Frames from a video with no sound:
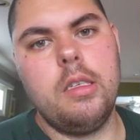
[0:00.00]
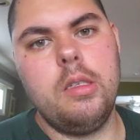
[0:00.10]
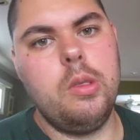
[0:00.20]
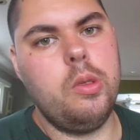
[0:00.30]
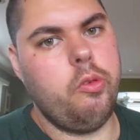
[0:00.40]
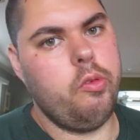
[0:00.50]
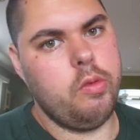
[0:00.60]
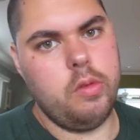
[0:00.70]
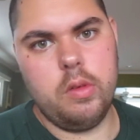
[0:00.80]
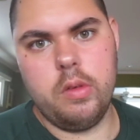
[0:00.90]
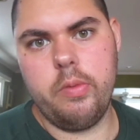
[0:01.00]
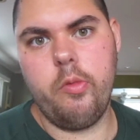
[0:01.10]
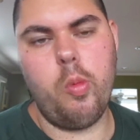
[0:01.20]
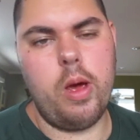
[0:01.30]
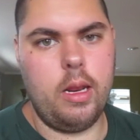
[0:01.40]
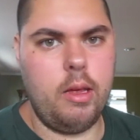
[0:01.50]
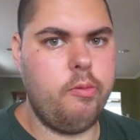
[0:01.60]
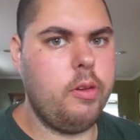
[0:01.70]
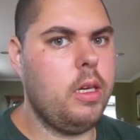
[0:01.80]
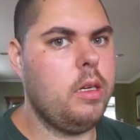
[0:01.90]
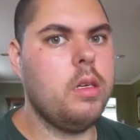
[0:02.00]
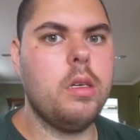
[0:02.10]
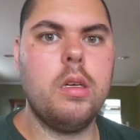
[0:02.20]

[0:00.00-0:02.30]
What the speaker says: do weightlifting,